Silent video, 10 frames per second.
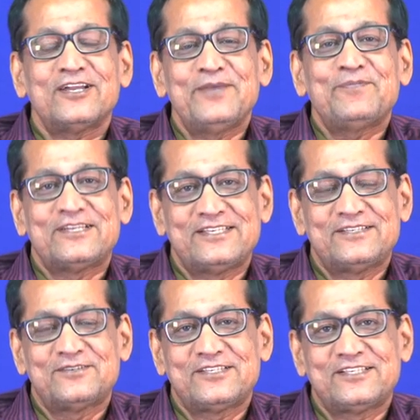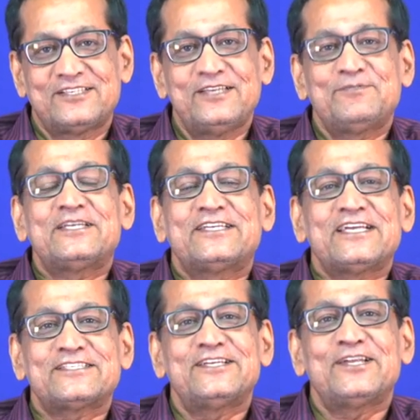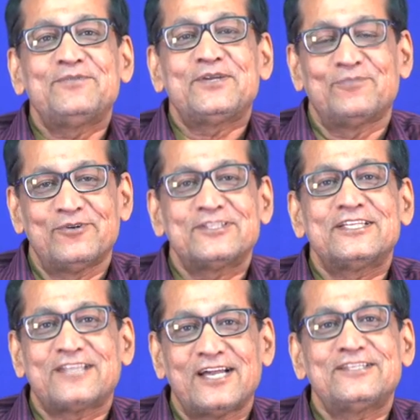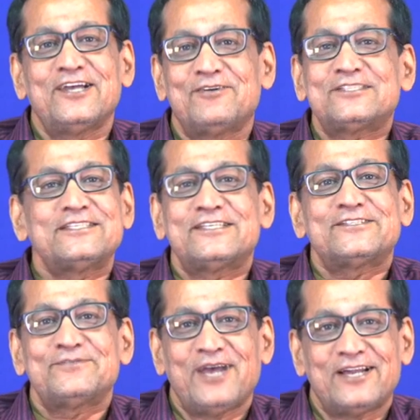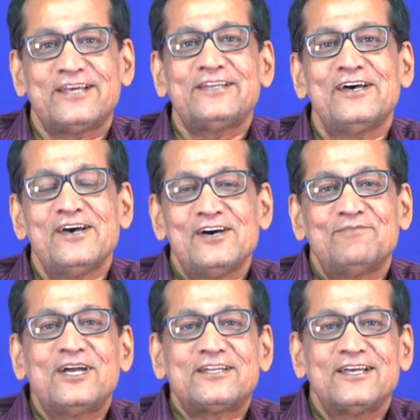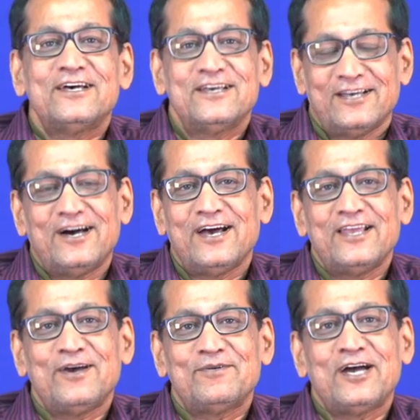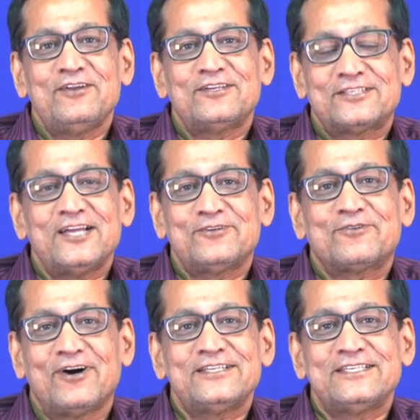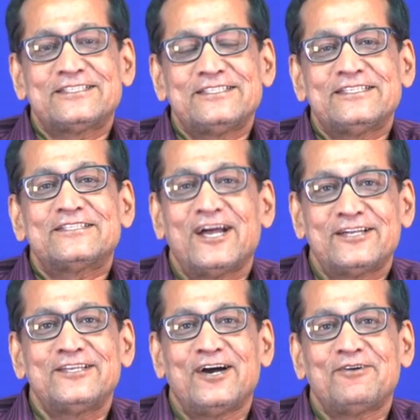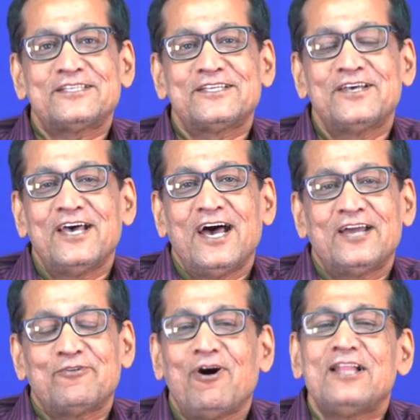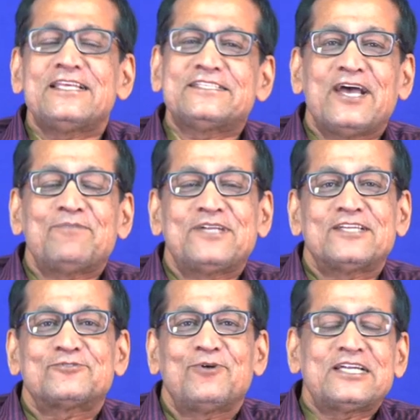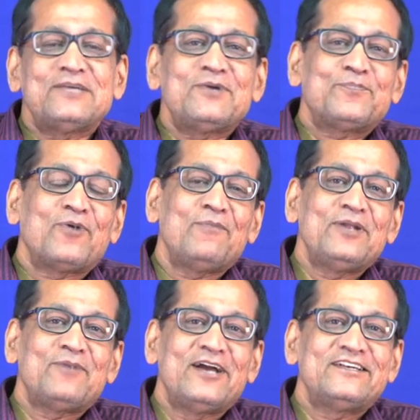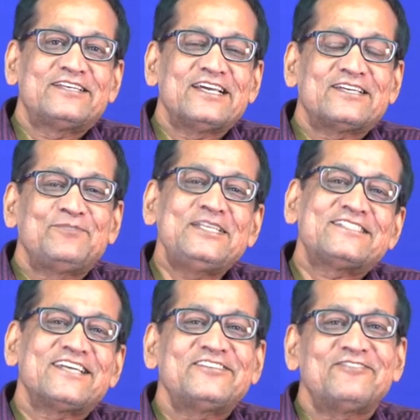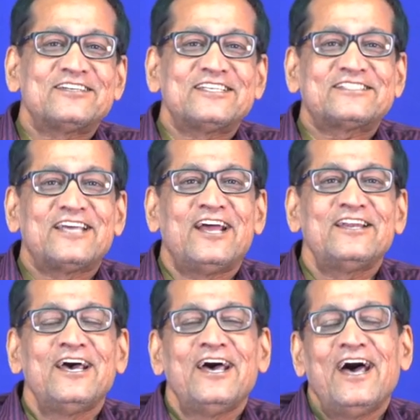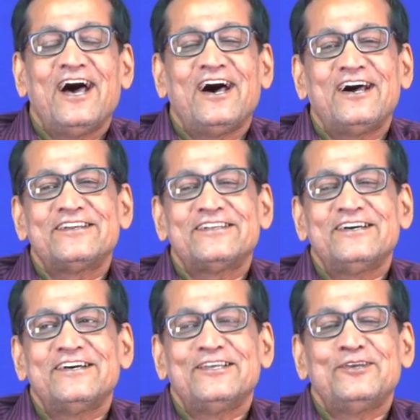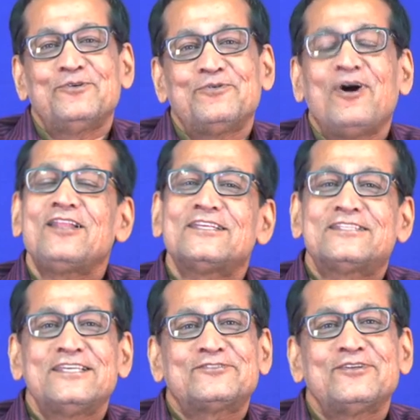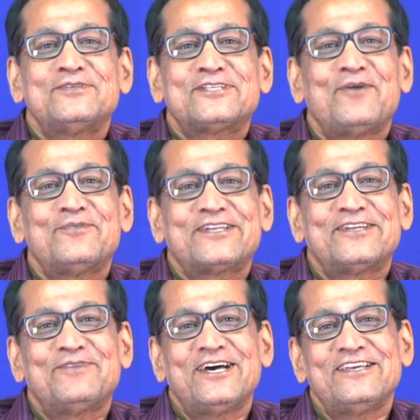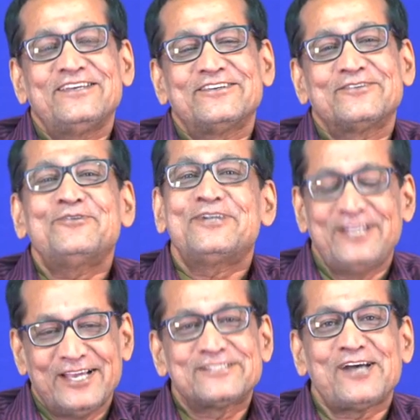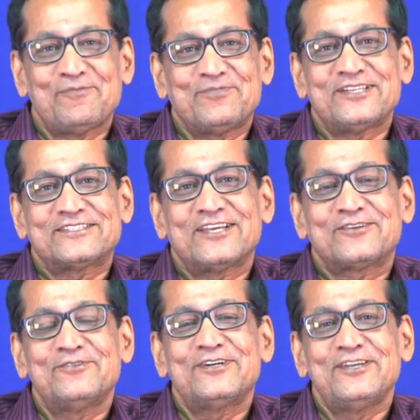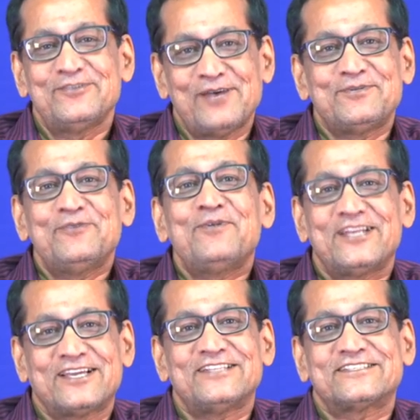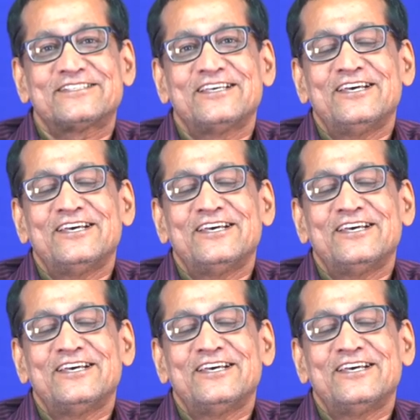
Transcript: If it takes little bit more than 30 hours, it does not matter, but I will try to condense it in 30 hours, and all the chapters whatever problem I will take, please try to understand, and all the things will be supported by good examples or good numericals.